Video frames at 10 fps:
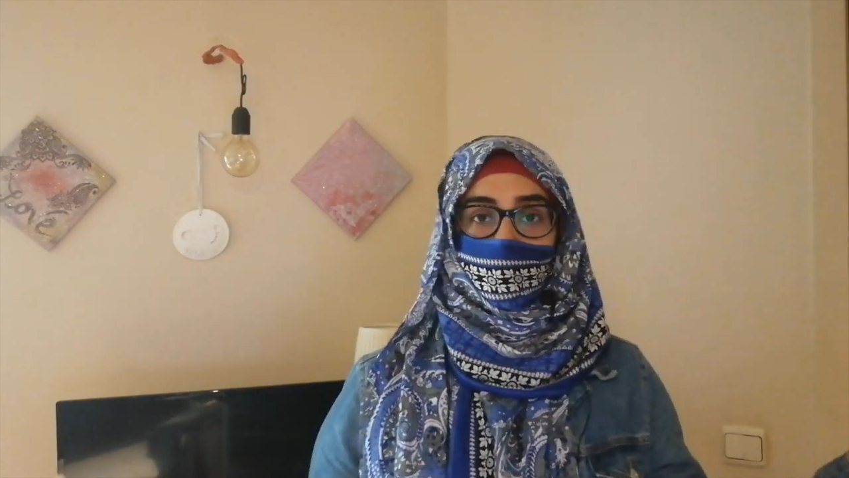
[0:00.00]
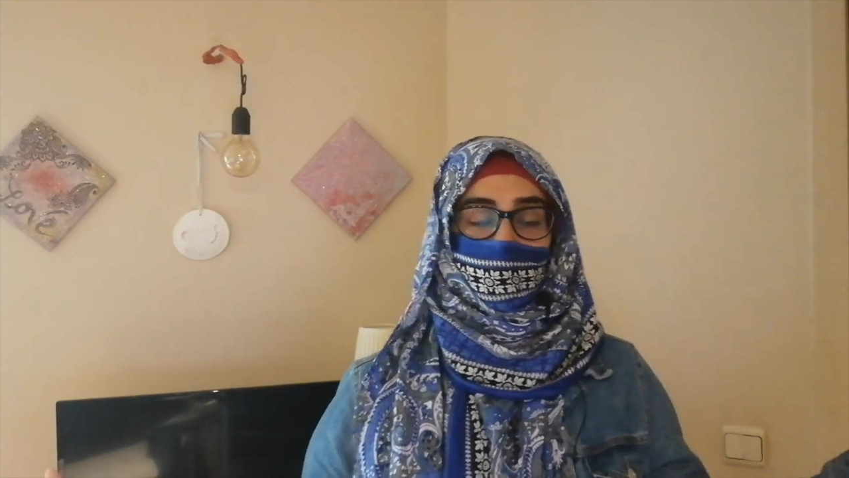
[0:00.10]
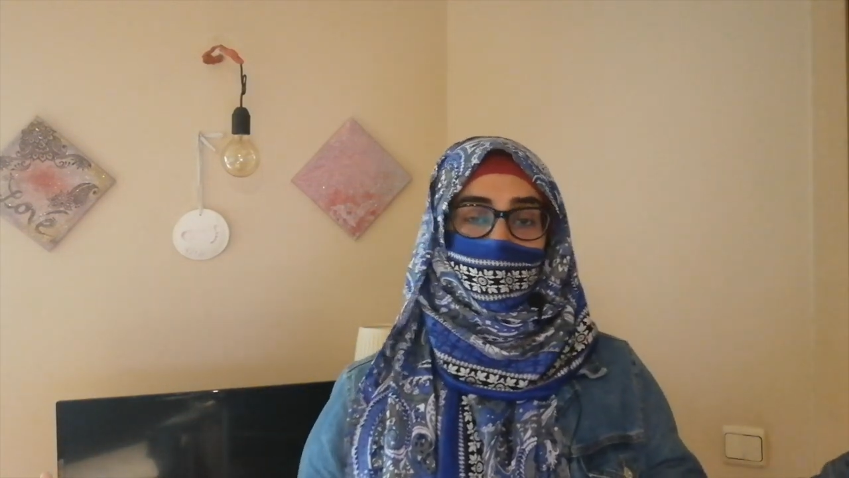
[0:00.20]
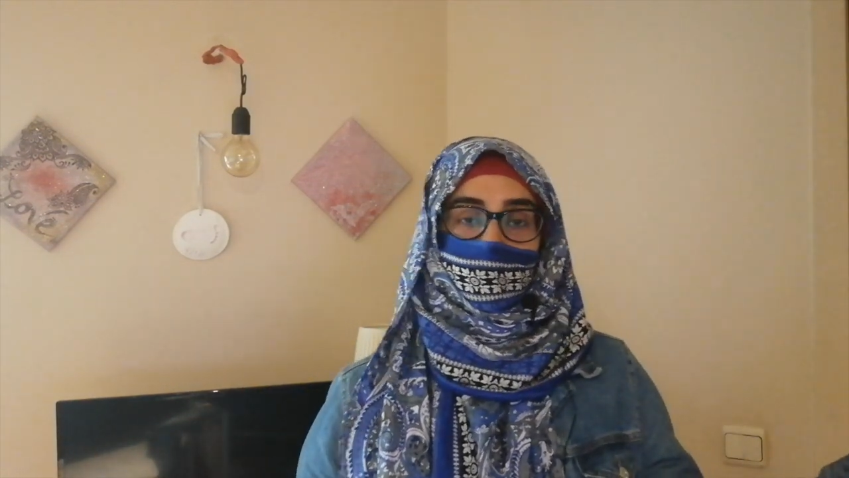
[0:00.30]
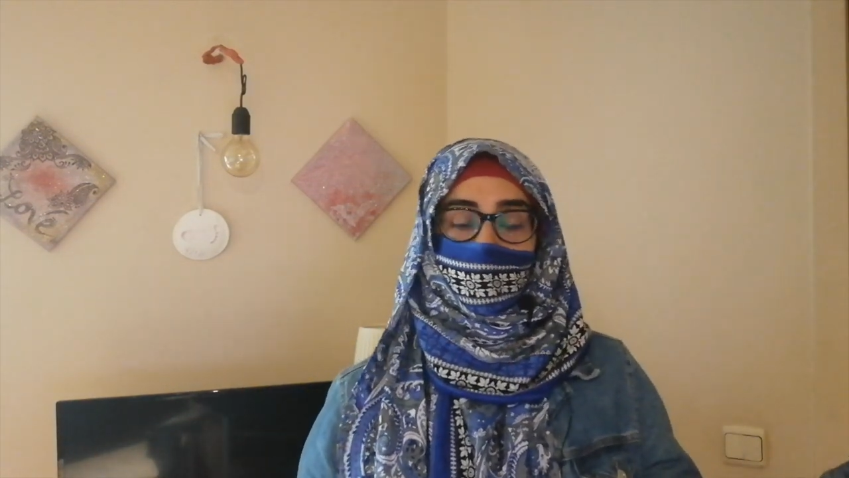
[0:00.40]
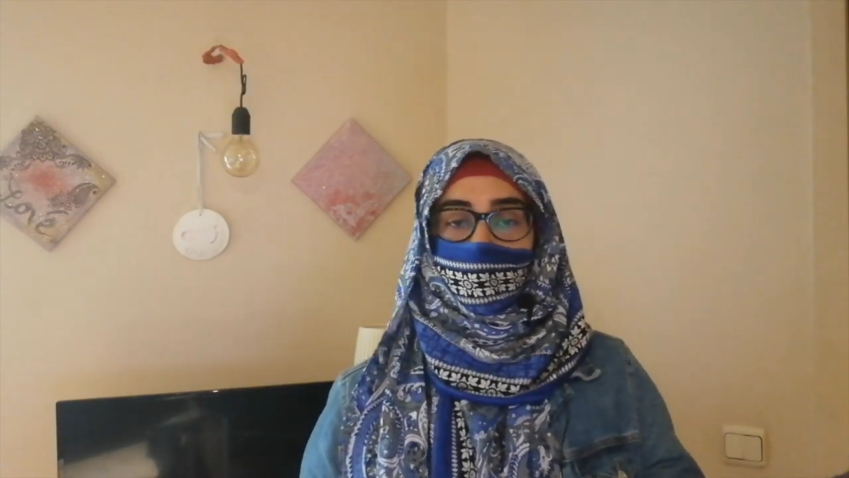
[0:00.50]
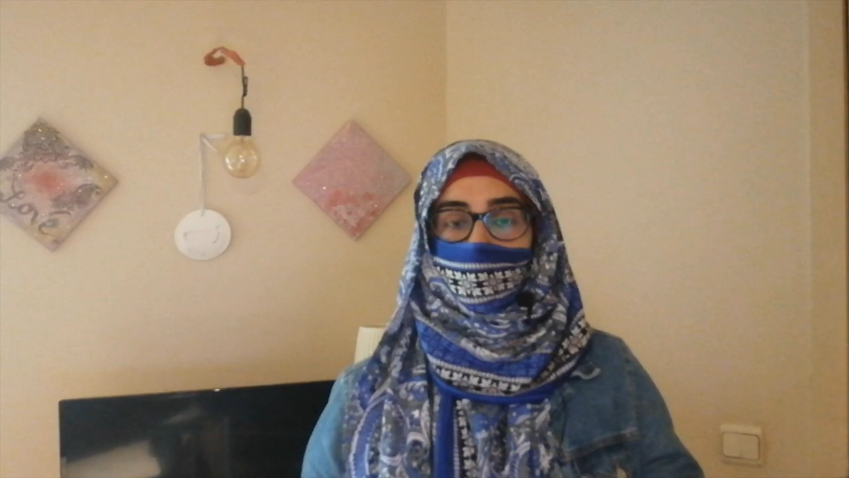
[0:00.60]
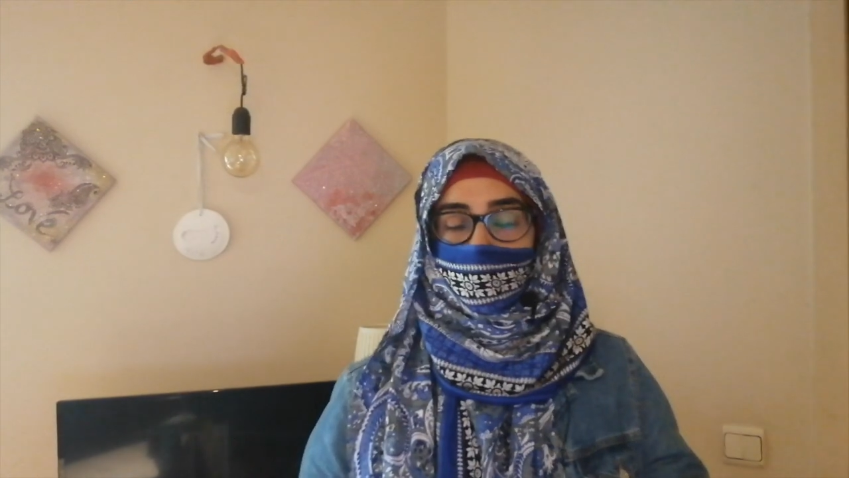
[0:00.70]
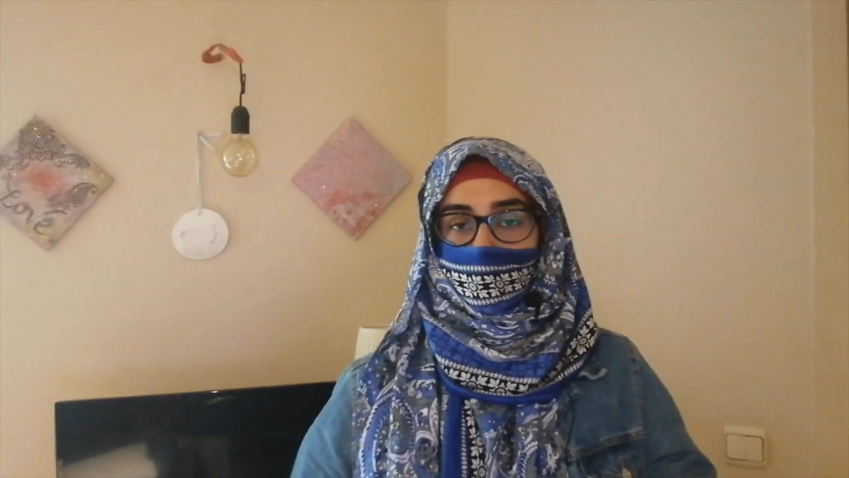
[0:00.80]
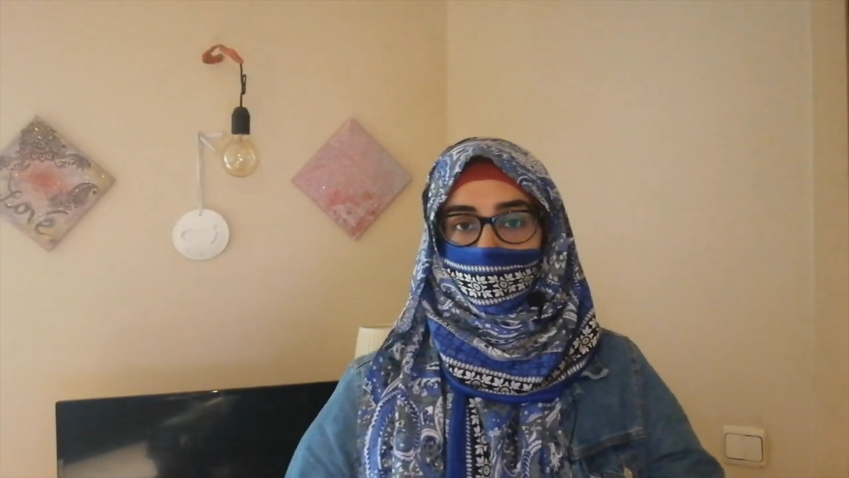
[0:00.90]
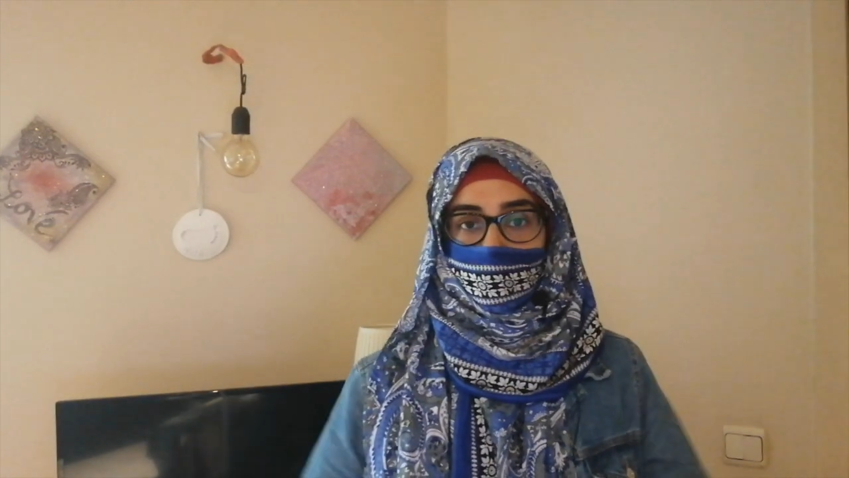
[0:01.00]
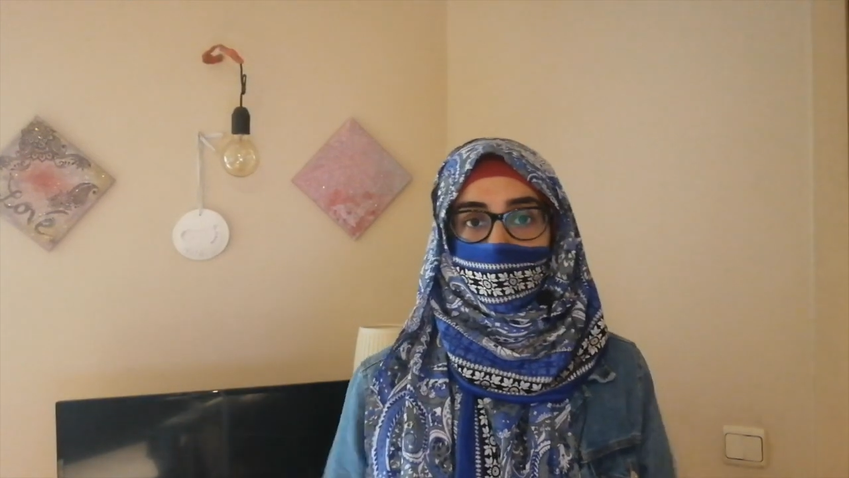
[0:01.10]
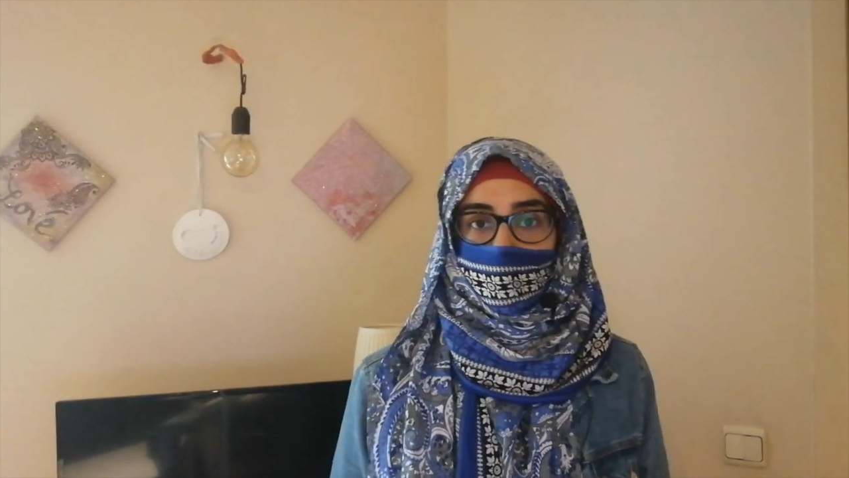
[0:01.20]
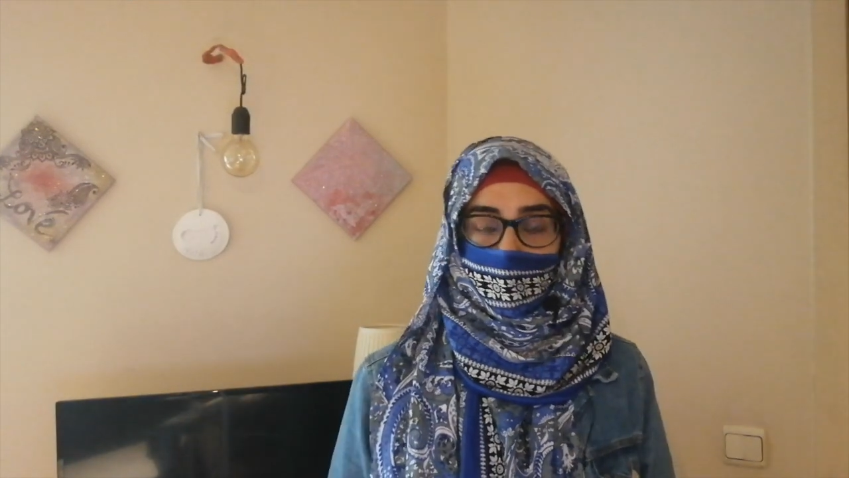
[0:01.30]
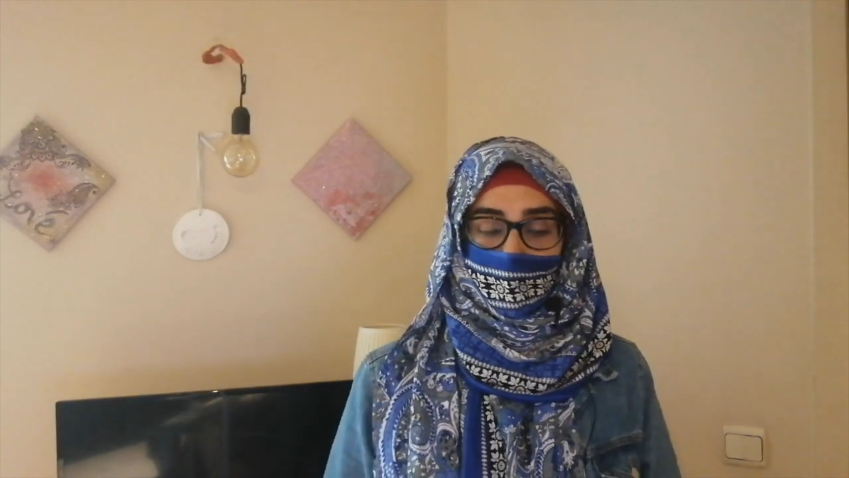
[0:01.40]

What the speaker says: the things I wanted to say.